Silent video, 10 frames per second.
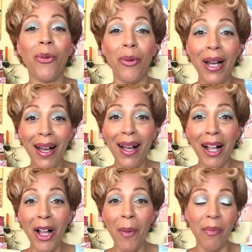
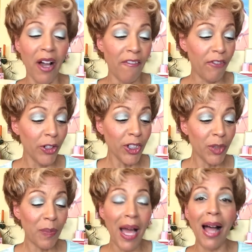Well, my
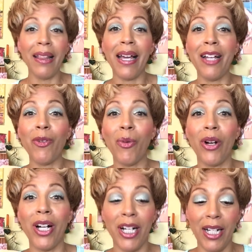first palette
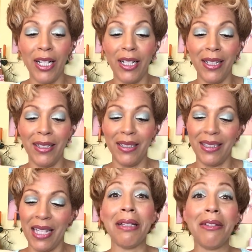was